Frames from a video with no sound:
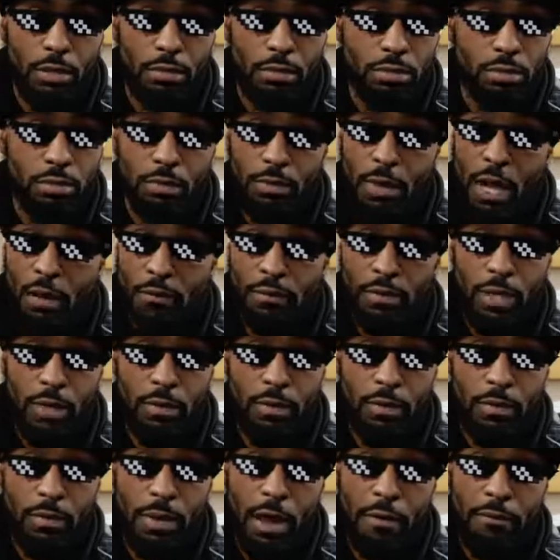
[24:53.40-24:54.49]

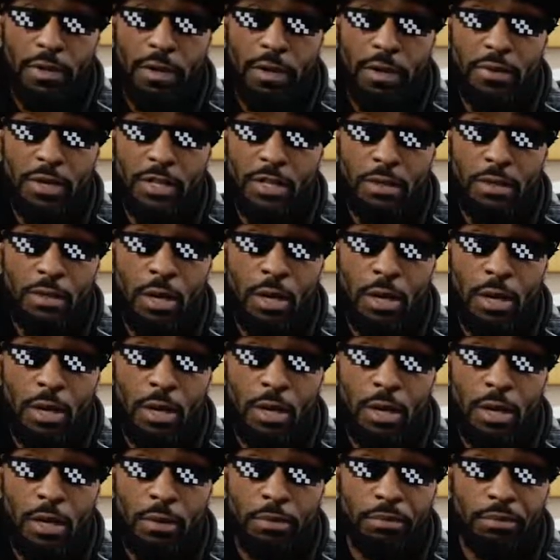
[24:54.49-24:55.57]
I've lived in this
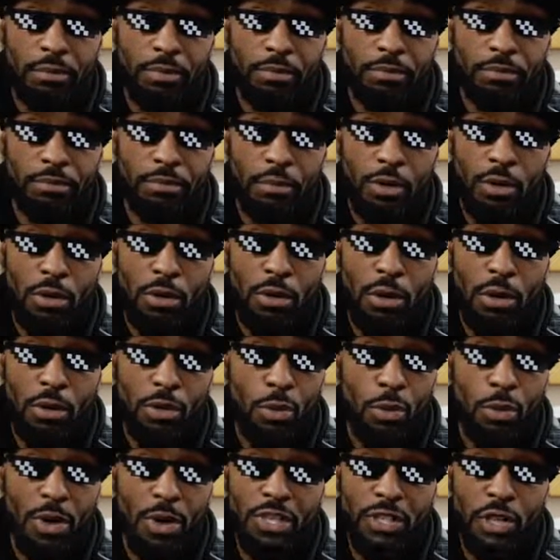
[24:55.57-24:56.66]
on the
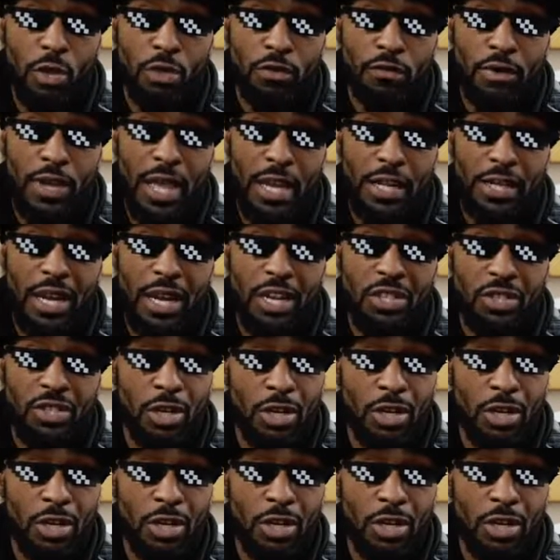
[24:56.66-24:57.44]
West Coast for like a nice chunk of my